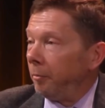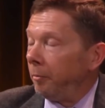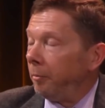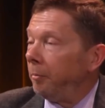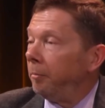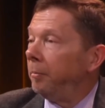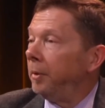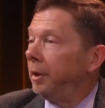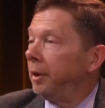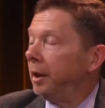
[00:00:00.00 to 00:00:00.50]

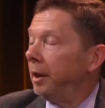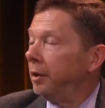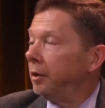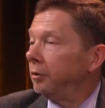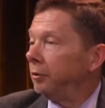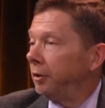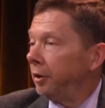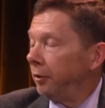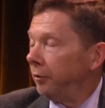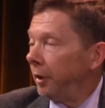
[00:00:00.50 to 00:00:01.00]
begin to
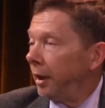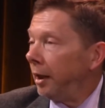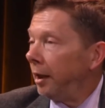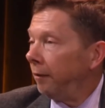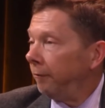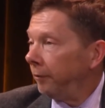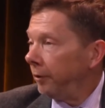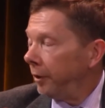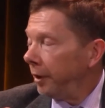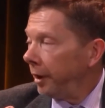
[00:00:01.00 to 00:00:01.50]
derive
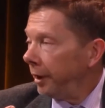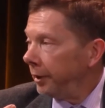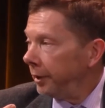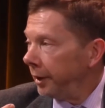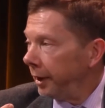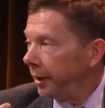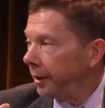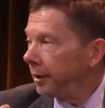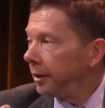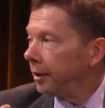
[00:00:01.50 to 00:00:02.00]
your
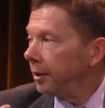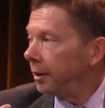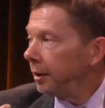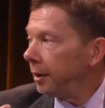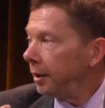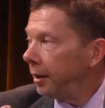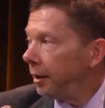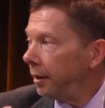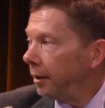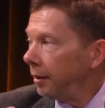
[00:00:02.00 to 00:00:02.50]

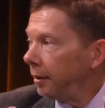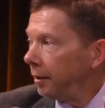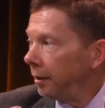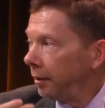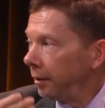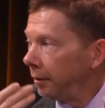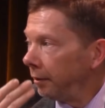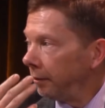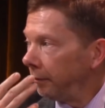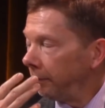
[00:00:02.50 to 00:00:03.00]
identity
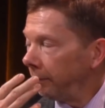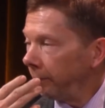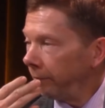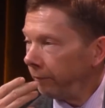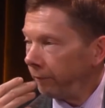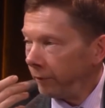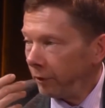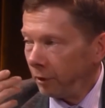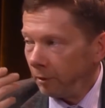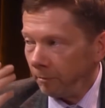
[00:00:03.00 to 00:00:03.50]

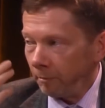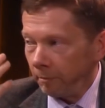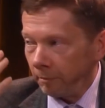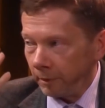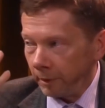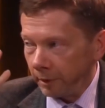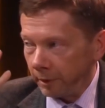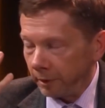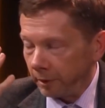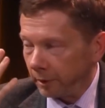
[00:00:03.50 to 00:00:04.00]
from
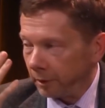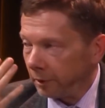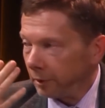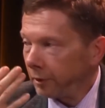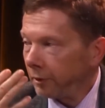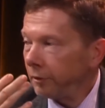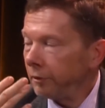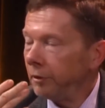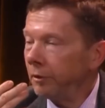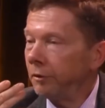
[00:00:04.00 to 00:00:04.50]

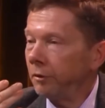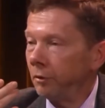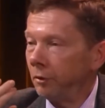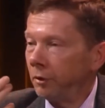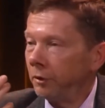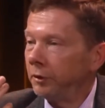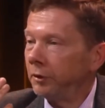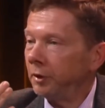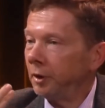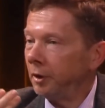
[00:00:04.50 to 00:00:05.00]
the
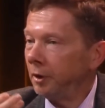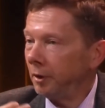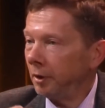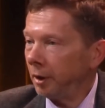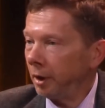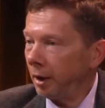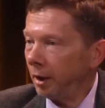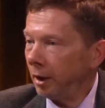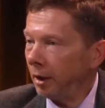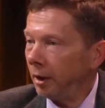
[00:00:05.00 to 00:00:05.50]
thoughts in your
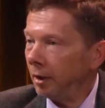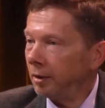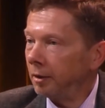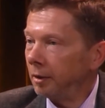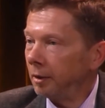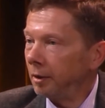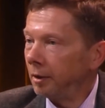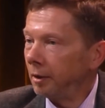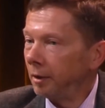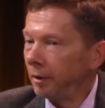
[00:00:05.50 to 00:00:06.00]
head,
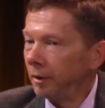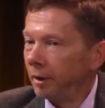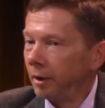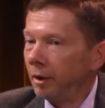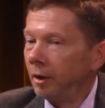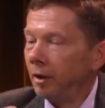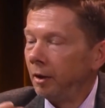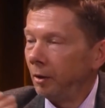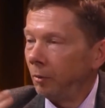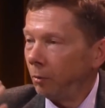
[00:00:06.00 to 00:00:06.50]

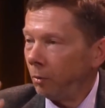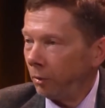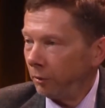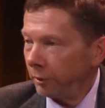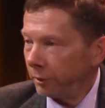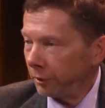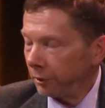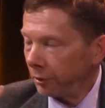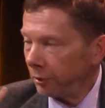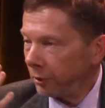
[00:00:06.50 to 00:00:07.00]
what the
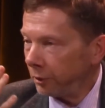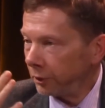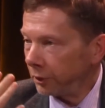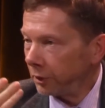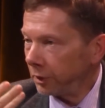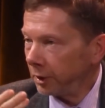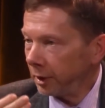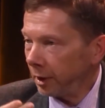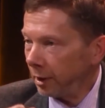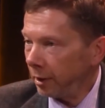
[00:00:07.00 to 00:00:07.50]
thoughts
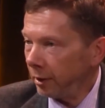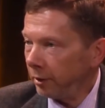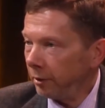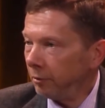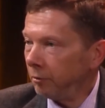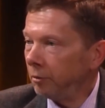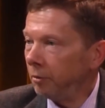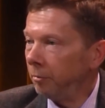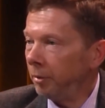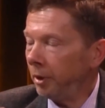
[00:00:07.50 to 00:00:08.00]
tell
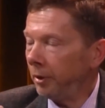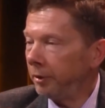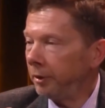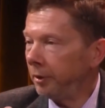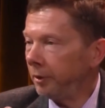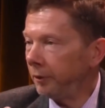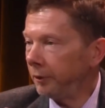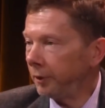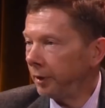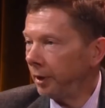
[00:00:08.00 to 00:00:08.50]
you about
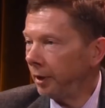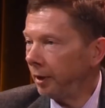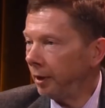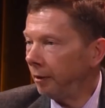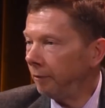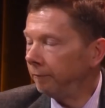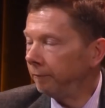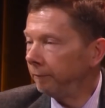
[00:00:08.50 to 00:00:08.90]
yourself,